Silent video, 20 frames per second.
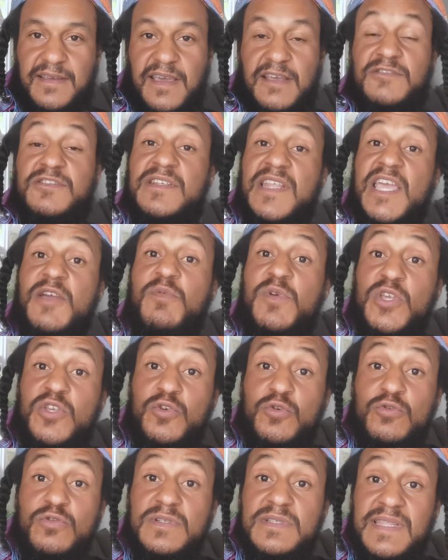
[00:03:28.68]
And today we
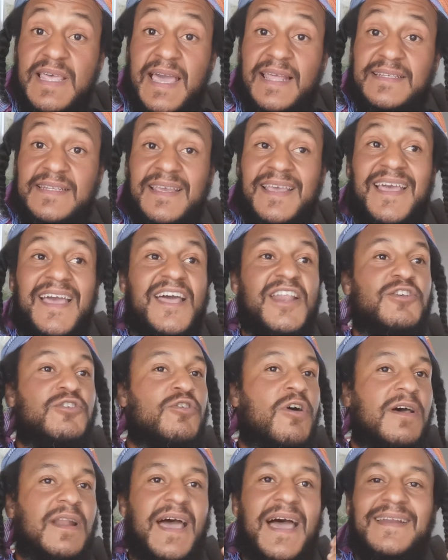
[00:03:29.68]
use that,
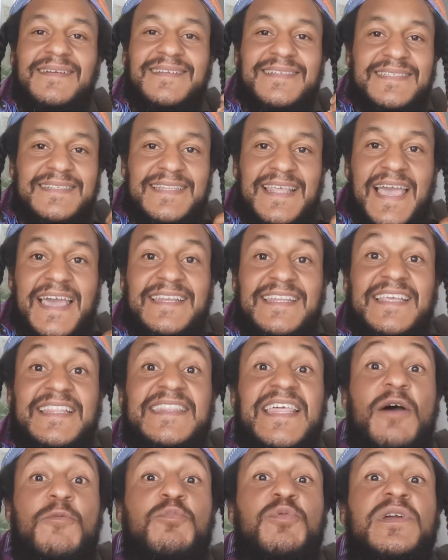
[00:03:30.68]
not
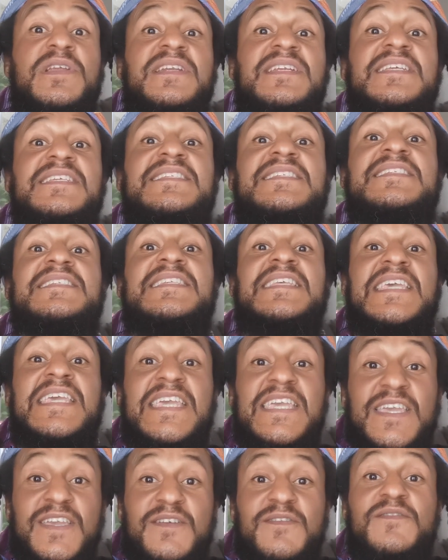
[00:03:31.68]
understanding that we
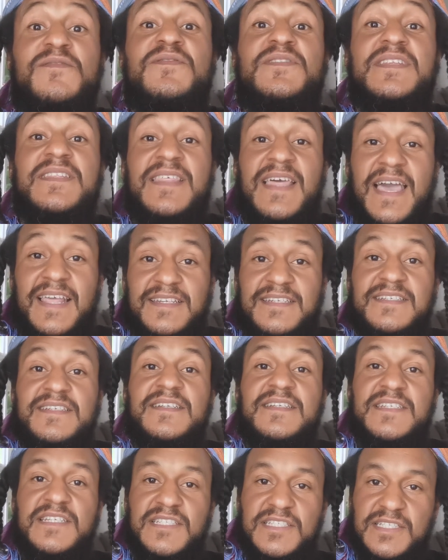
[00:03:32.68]
received that
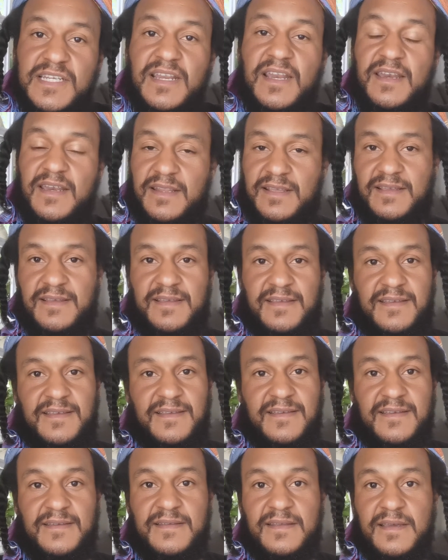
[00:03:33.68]
tradition.
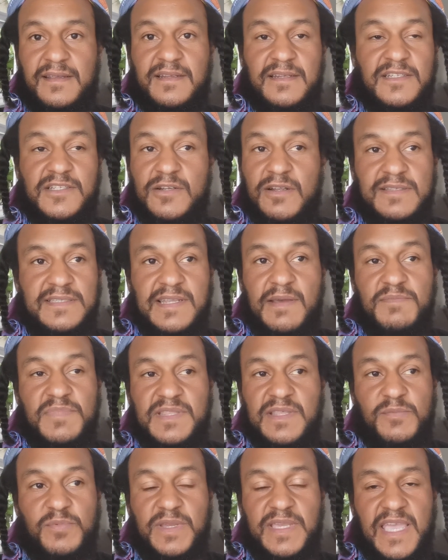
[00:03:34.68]
Right? It is not
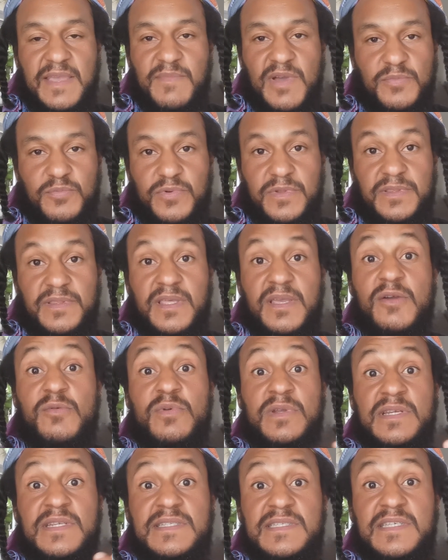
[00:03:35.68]
something that we came up with.
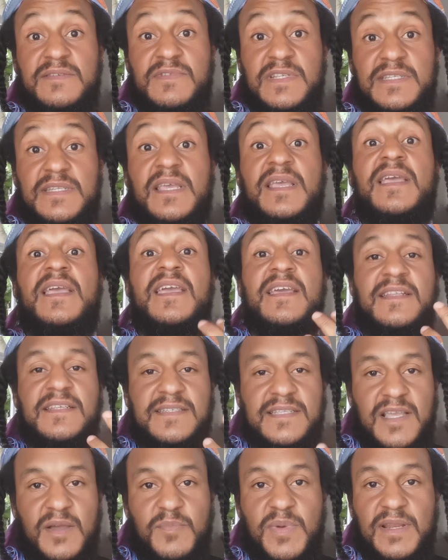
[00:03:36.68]
We received it. It
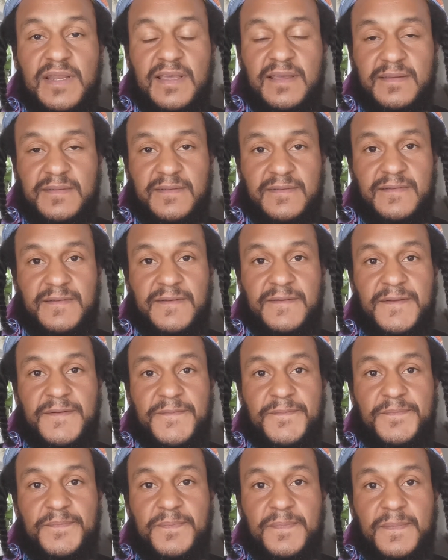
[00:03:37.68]
is Kabbalah.
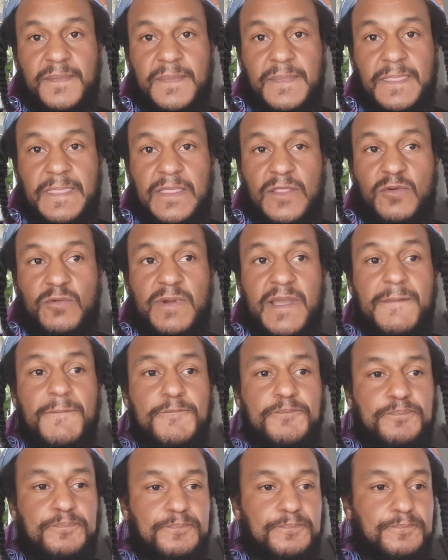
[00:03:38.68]

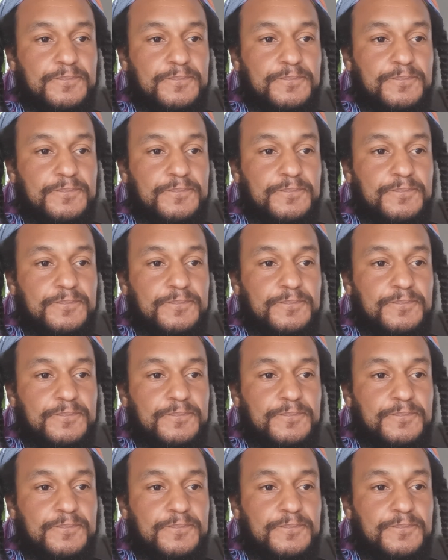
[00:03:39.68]
Okay?